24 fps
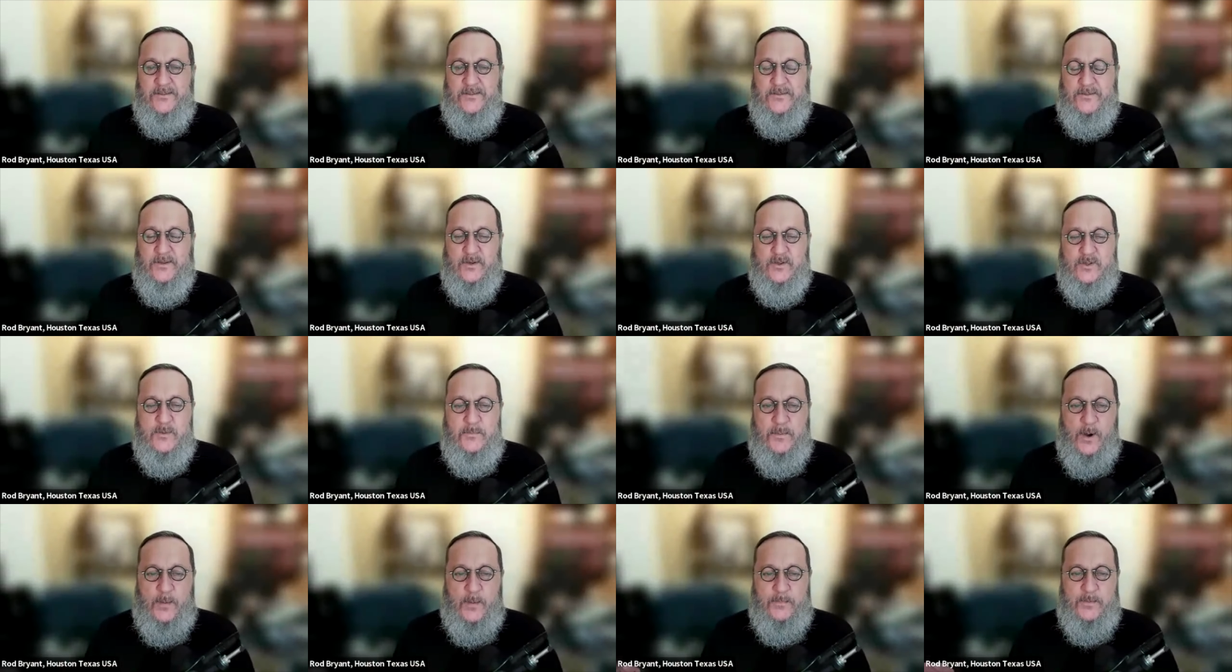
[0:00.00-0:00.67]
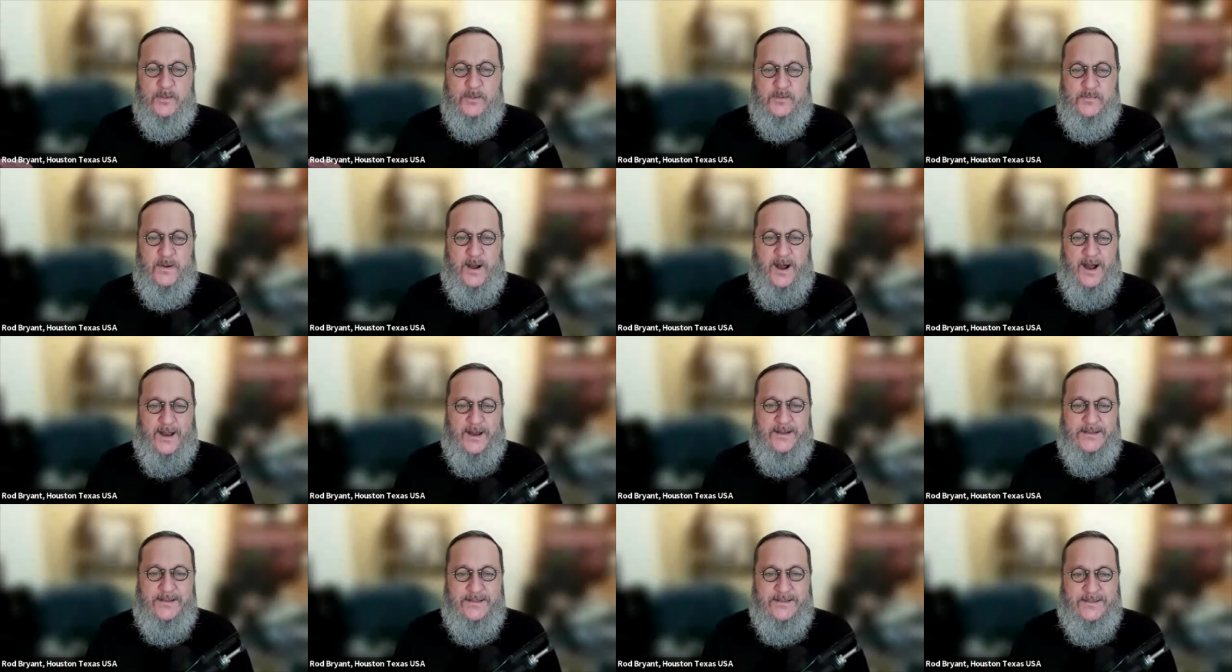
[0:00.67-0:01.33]
there's a purpose
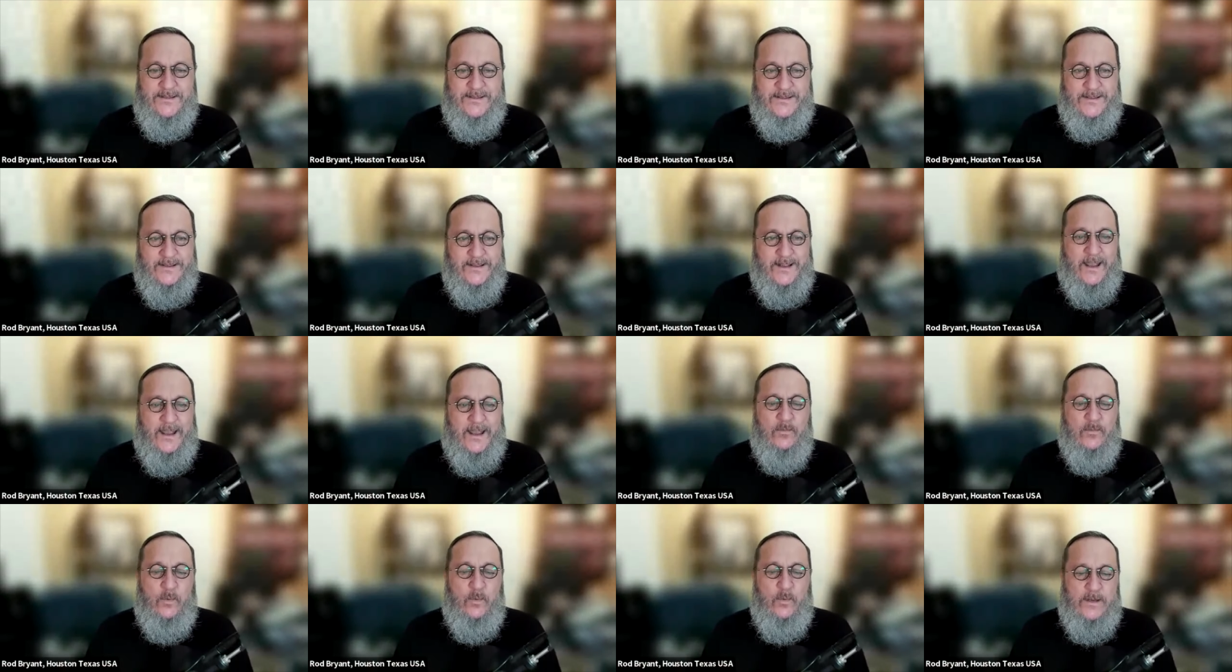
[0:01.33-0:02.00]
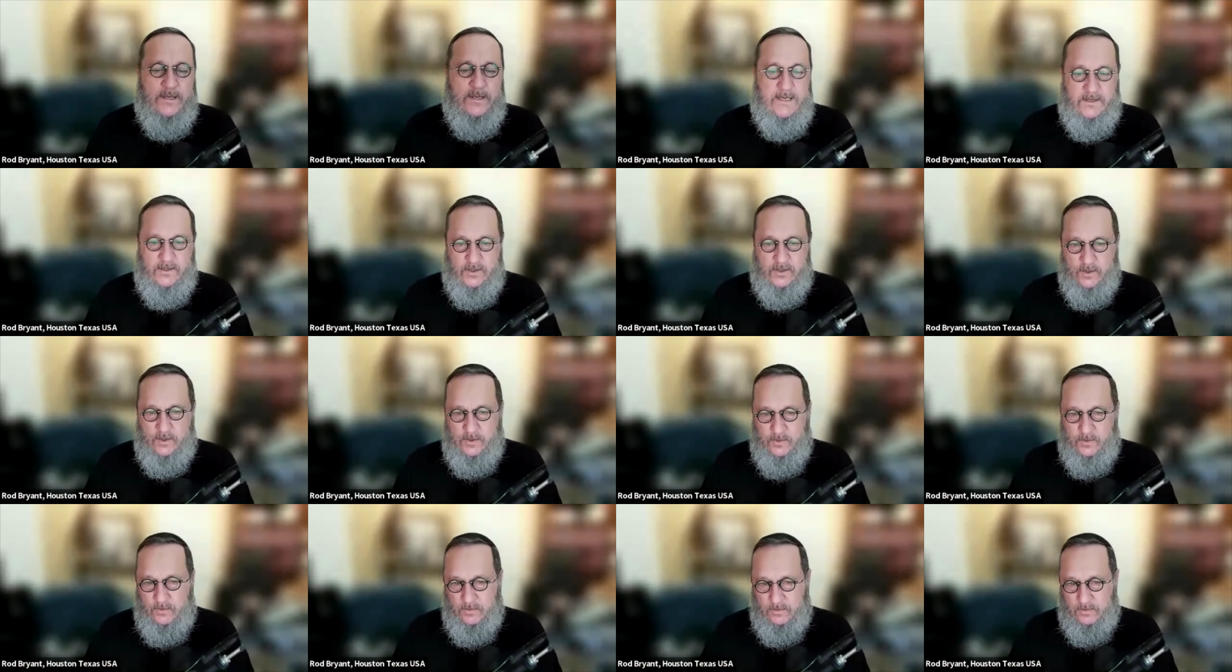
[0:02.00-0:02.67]
behind it, and we need
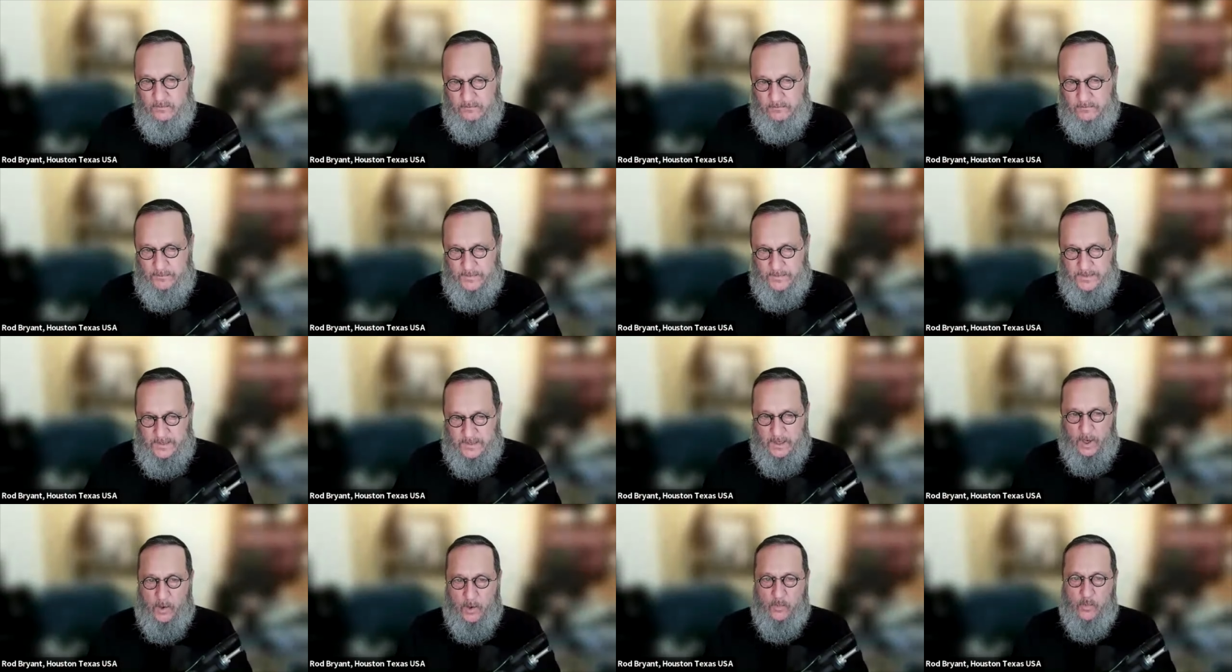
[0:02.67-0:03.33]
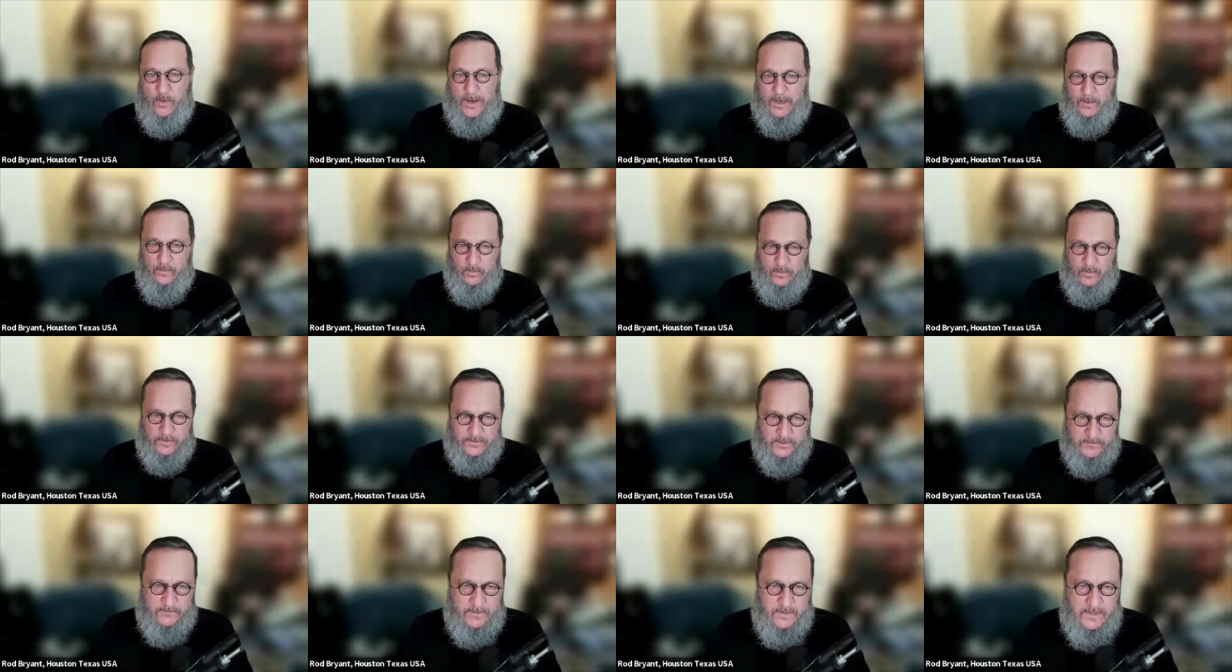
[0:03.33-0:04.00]
to be all right
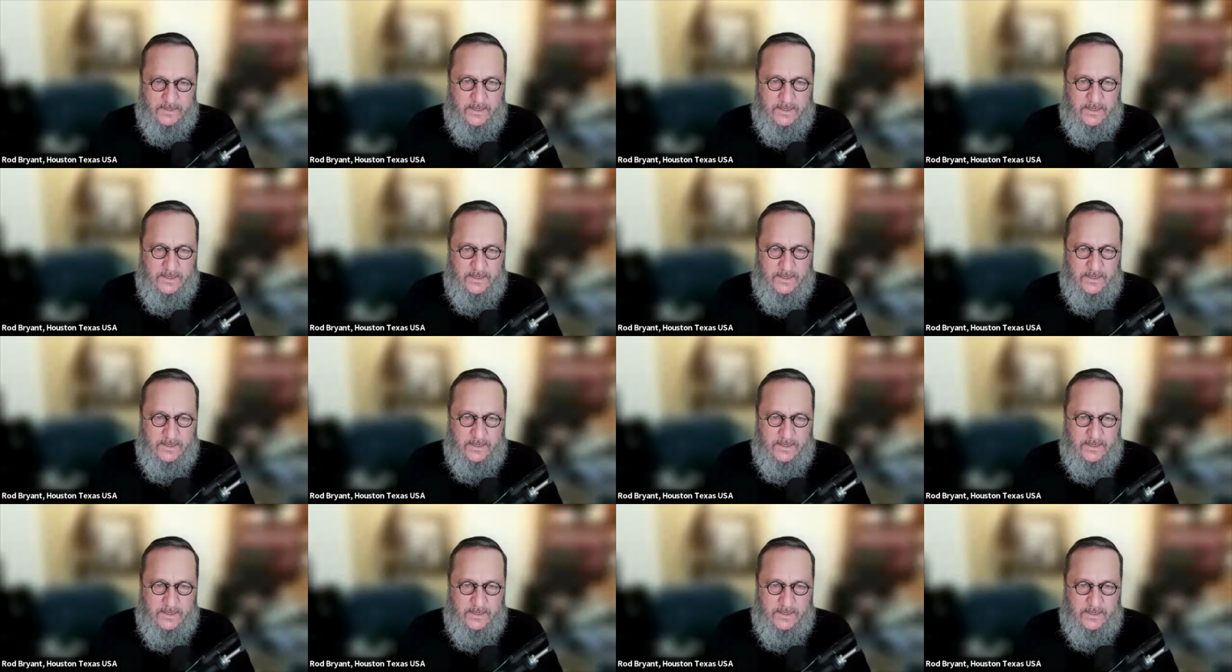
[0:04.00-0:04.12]
with it.